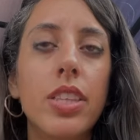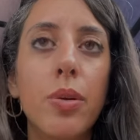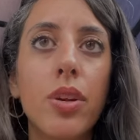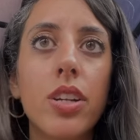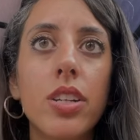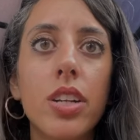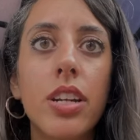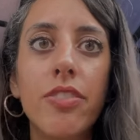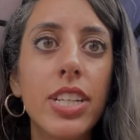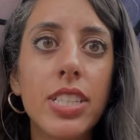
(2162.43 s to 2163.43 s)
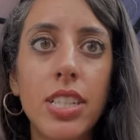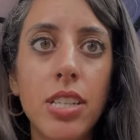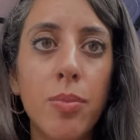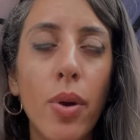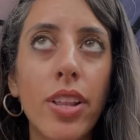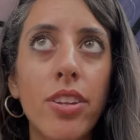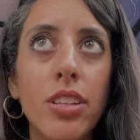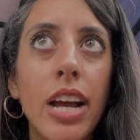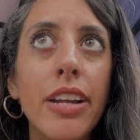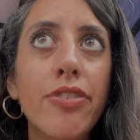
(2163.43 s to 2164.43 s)
convinced at some point in their life
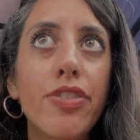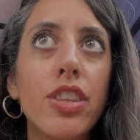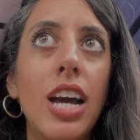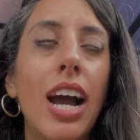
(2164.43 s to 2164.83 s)
that